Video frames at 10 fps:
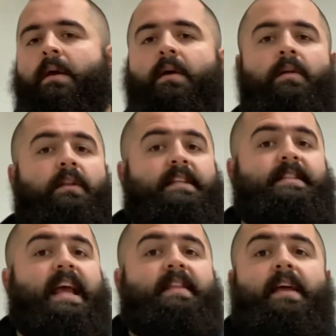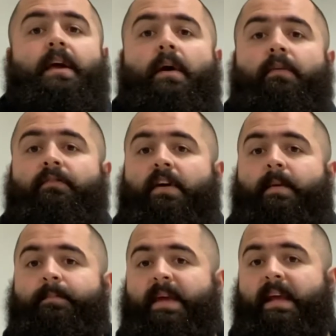let's say they go
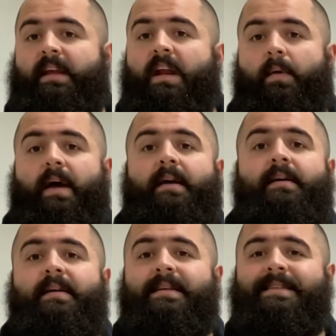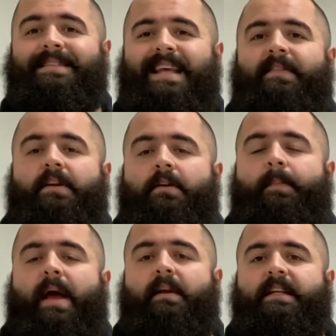from being, a
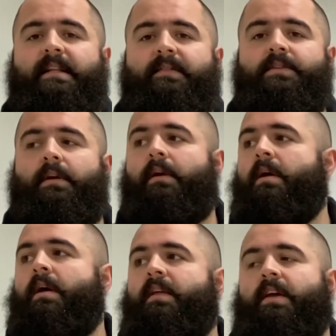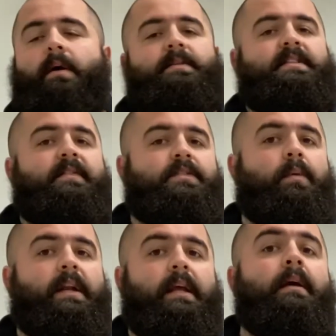700-pound deadlifter and they go up to
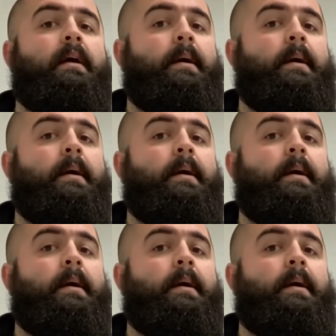720,